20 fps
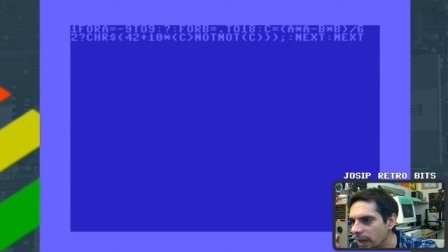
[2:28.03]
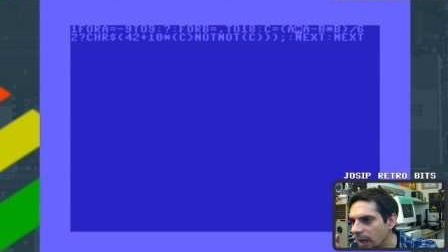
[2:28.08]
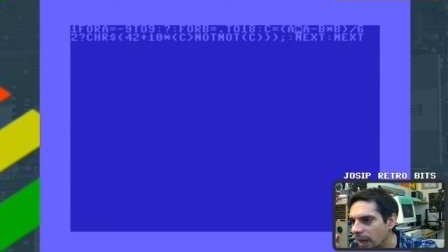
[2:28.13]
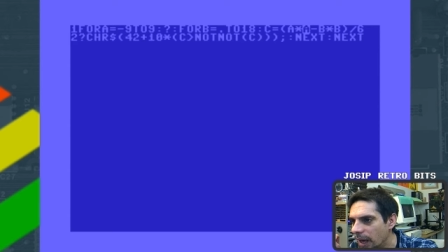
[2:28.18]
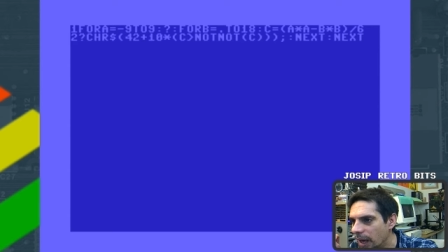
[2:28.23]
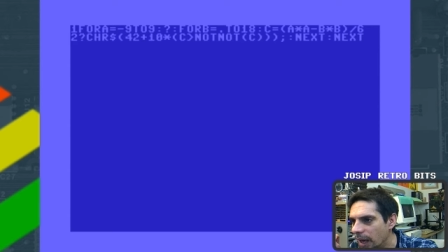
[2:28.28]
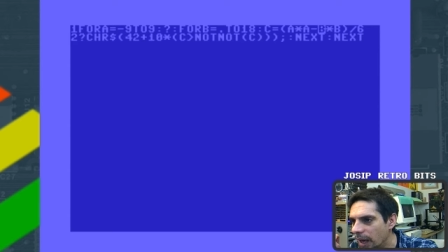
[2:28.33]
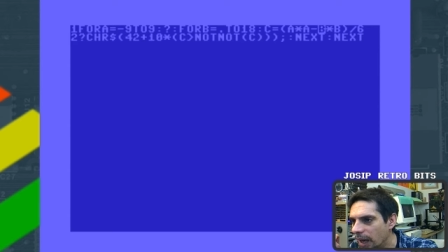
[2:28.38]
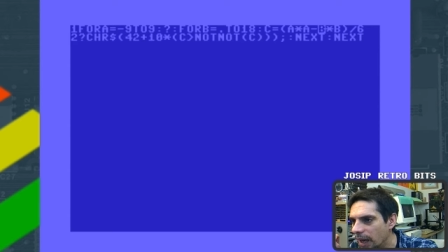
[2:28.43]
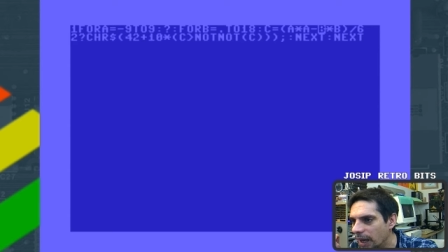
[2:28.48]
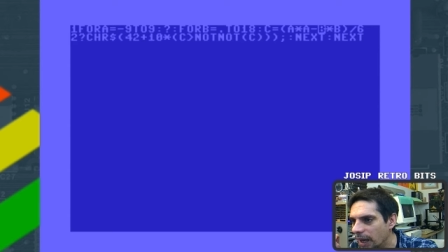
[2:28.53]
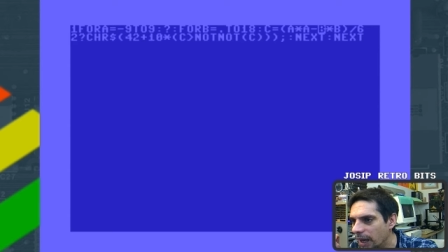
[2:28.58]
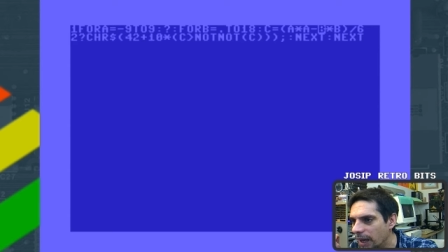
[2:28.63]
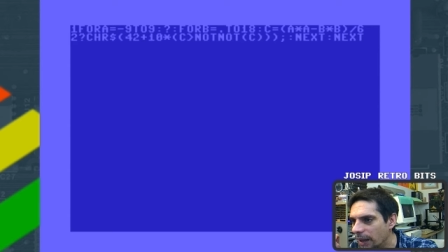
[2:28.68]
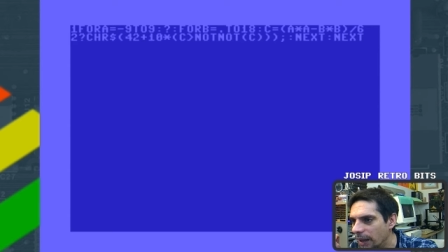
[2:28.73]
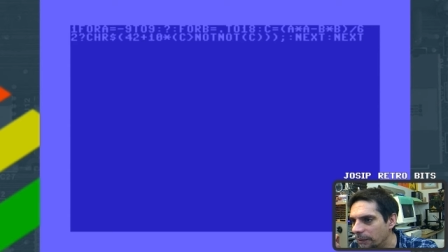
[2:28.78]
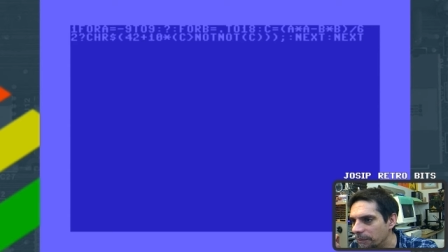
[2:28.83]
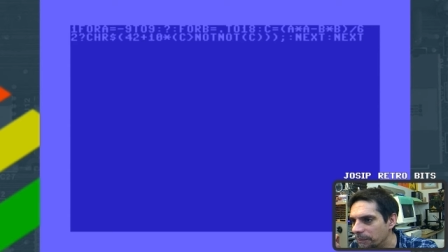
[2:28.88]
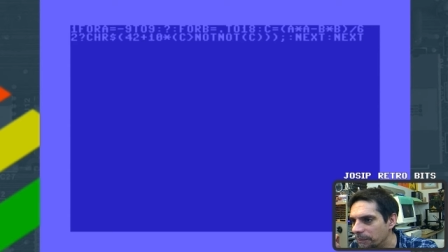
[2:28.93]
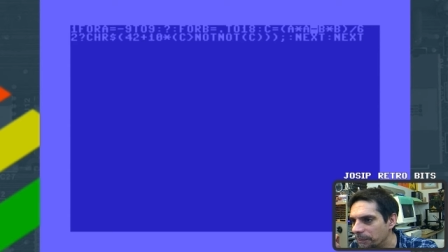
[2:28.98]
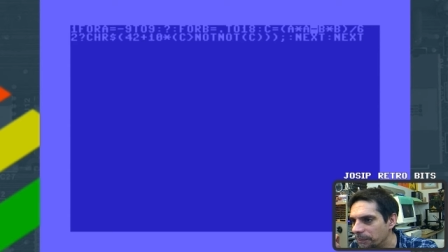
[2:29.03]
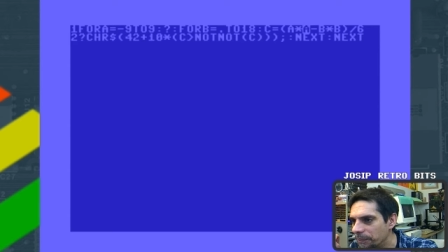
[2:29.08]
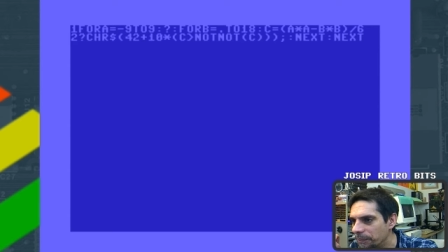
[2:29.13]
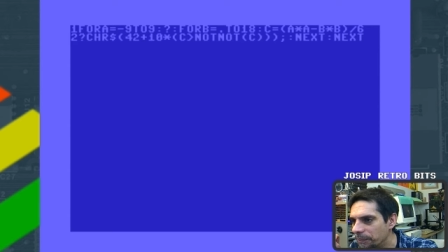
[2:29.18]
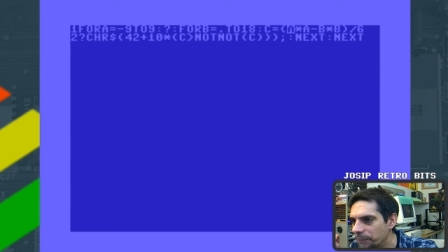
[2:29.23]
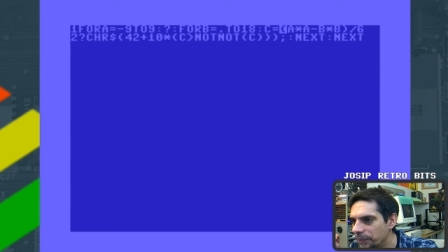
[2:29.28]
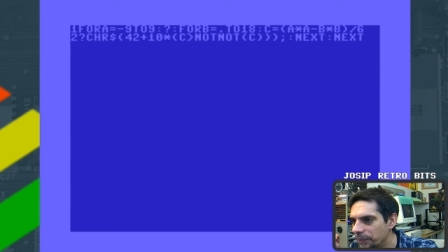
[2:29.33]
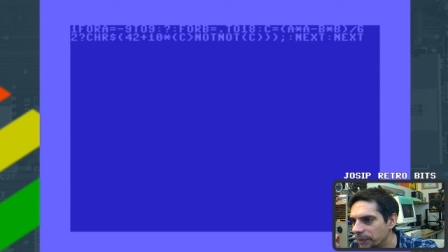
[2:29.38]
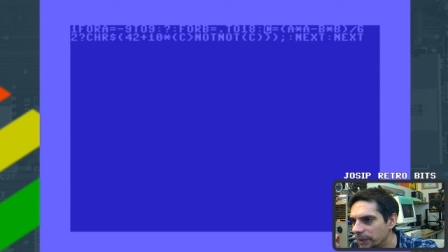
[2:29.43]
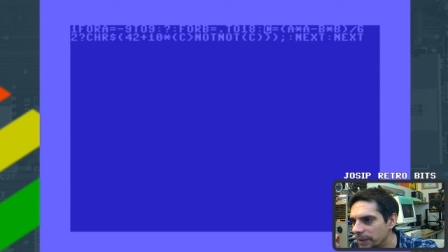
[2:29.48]
um,
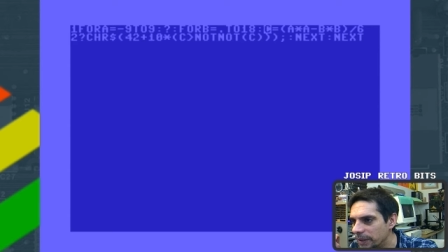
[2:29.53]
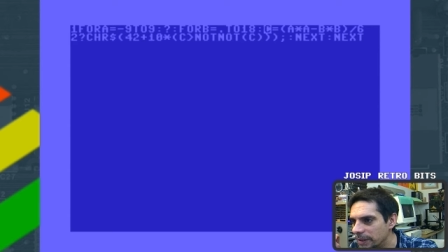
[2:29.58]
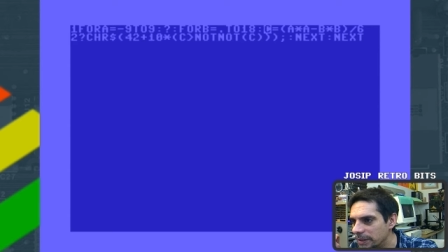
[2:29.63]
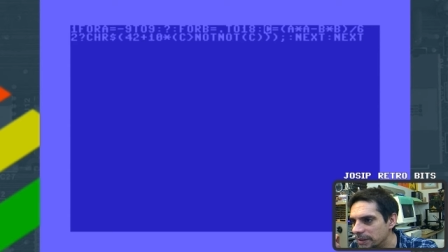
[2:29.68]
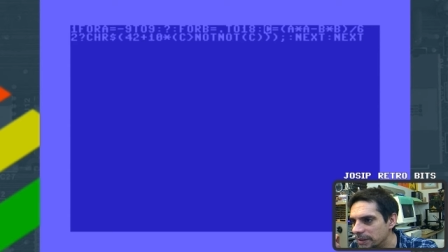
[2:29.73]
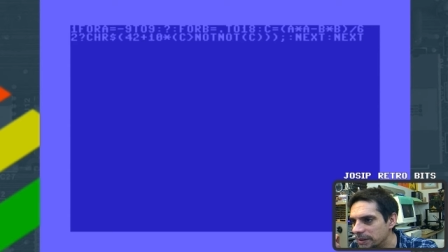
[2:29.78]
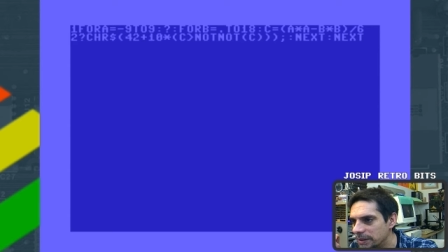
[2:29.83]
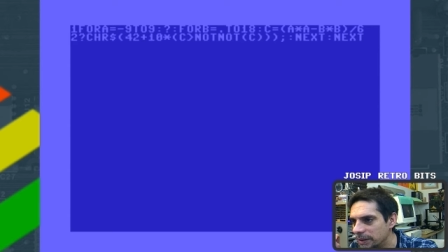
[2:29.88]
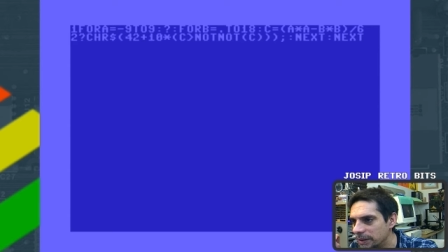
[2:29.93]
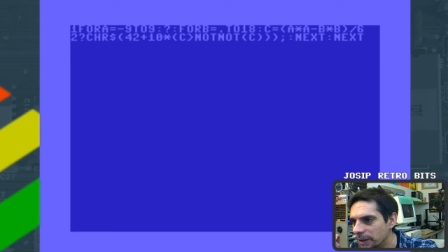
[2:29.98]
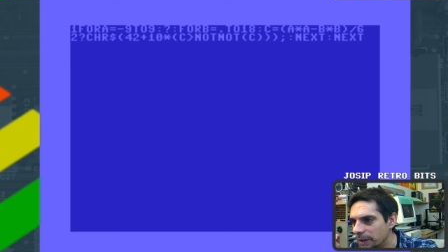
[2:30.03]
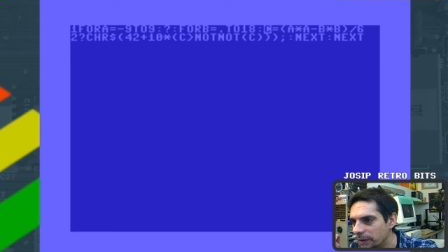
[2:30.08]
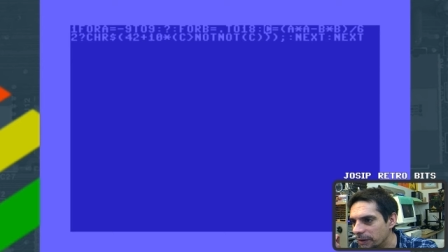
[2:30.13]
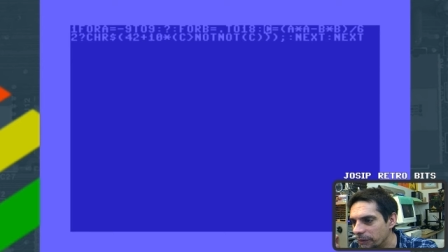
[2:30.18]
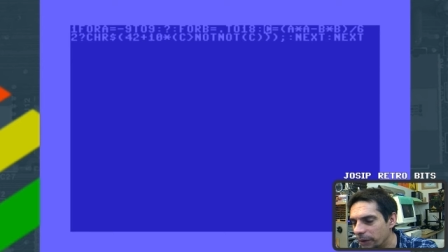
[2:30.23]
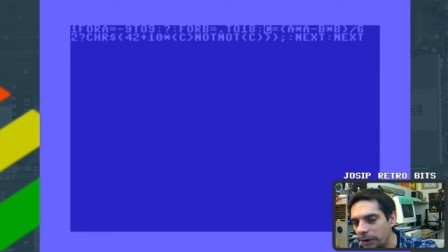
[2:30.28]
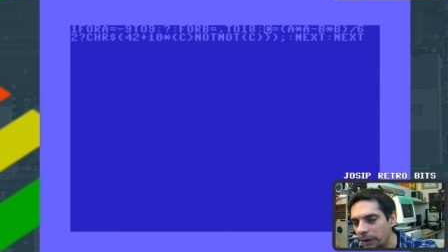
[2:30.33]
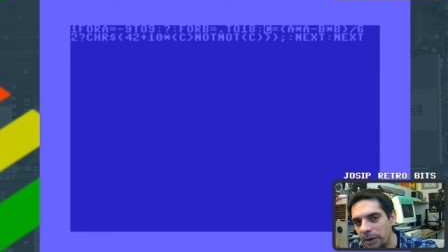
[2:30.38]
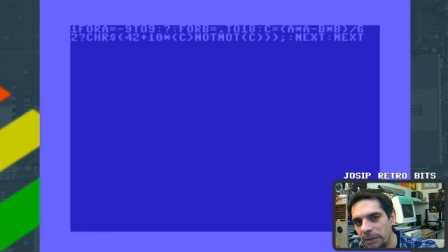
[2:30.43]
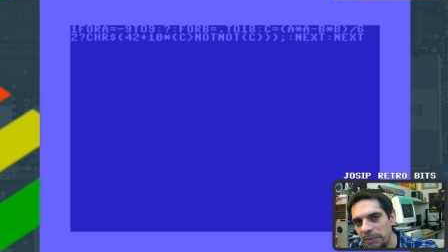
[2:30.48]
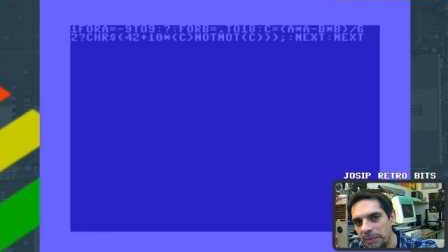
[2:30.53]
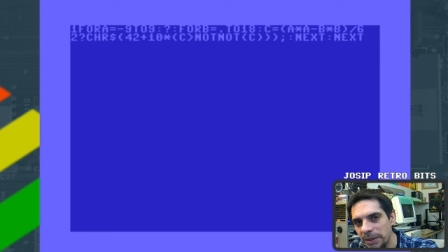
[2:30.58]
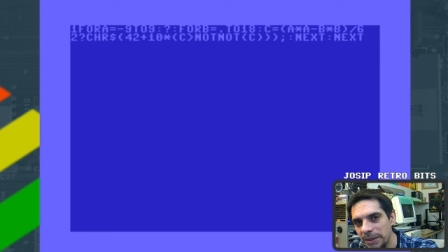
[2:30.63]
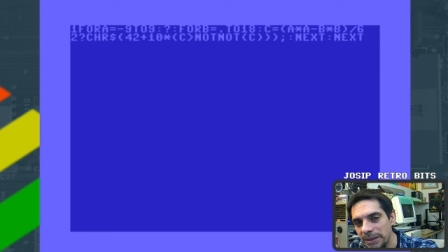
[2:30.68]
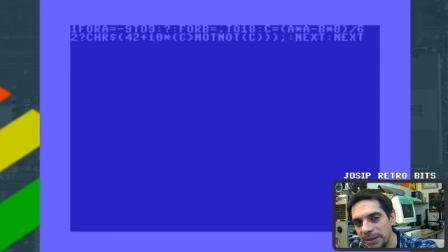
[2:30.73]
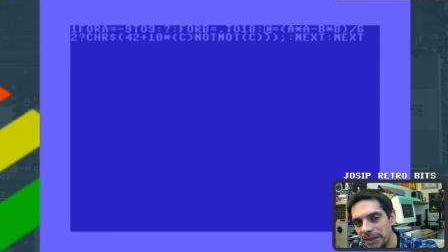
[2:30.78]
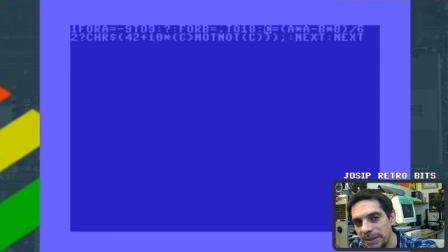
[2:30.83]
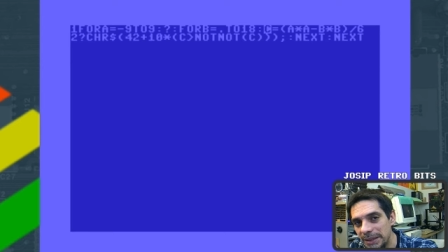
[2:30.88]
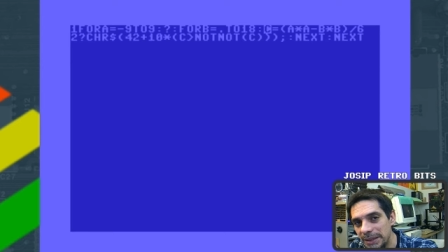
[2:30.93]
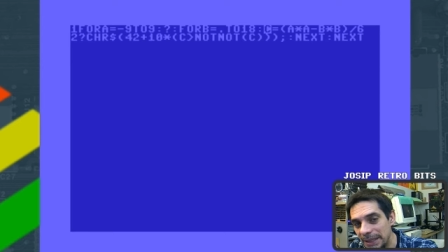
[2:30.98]
this uh, variable
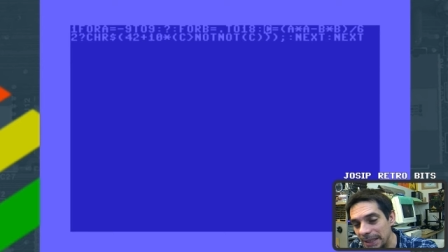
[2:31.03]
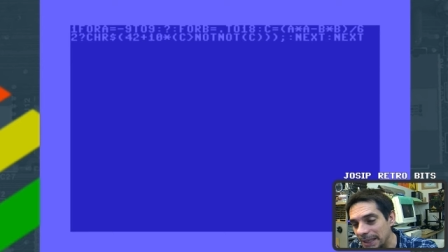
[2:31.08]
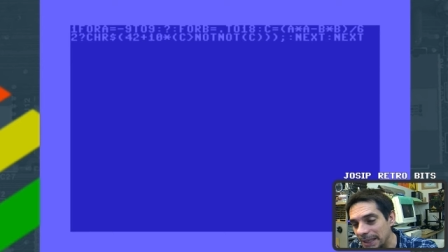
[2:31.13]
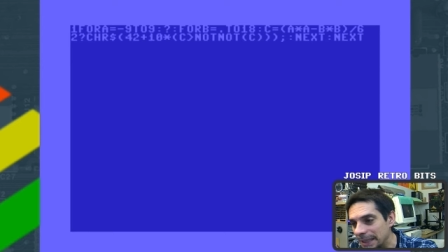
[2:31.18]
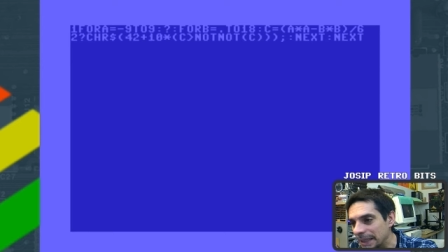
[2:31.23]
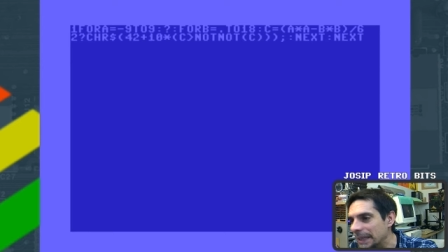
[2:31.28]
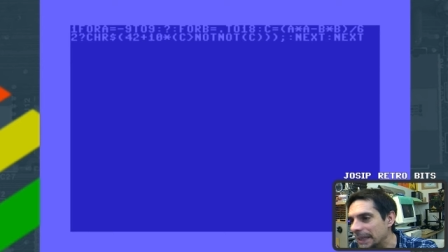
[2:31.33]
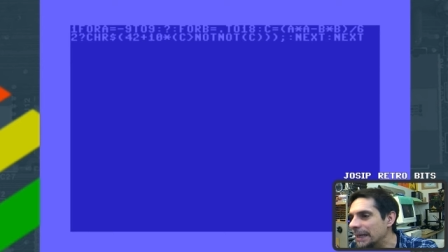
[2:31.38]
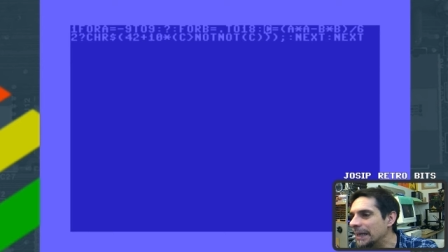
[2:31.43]
c.